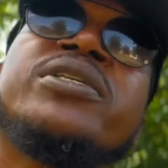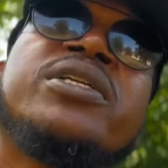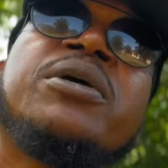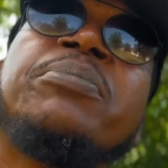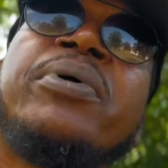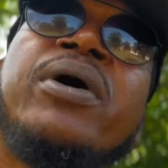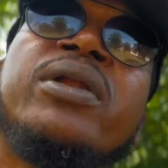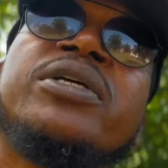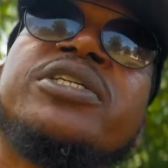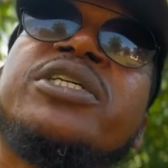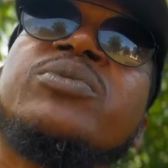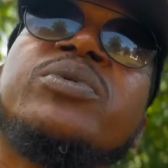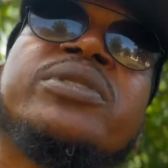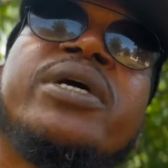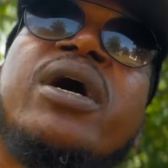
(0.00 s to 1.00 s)
an apology
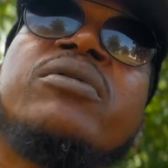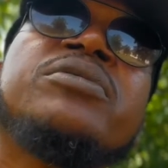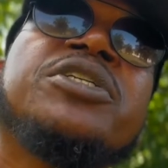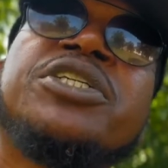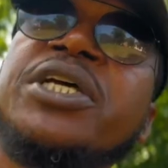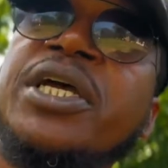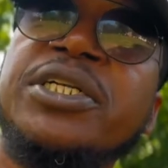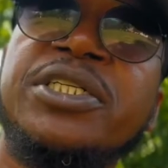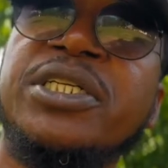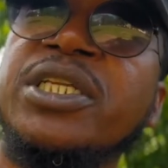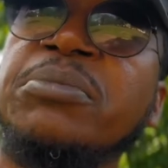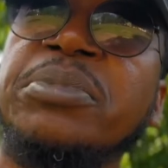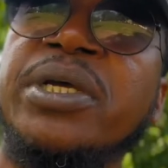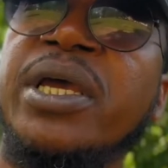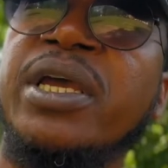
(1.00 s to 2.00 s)
without changing the
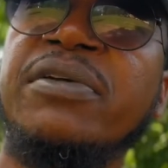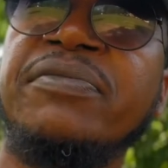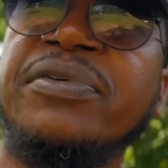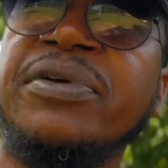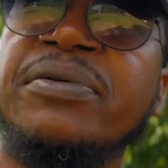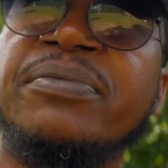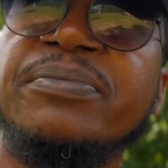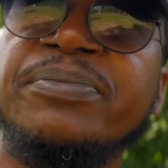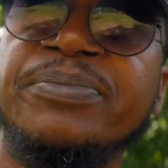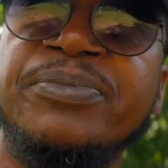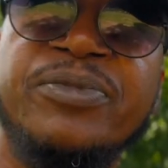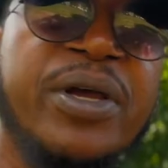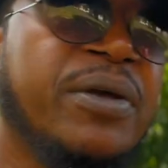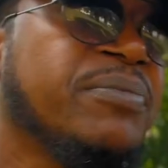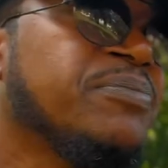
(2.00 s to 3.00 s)
behavior,
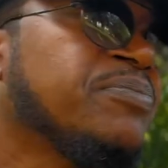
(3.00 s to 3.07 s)
right?